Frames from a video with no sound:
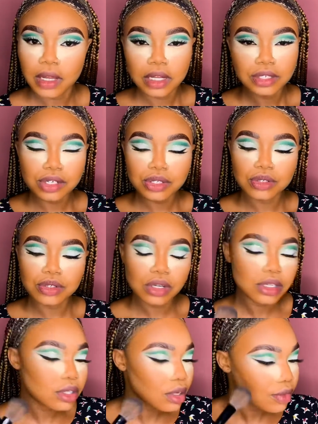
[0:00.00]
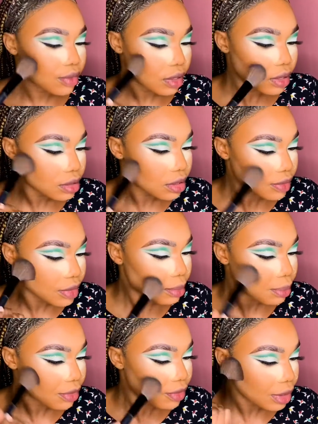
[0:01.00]
just to dust off a lot of it
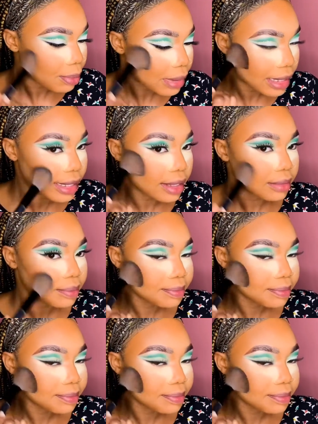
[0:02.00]
before applying.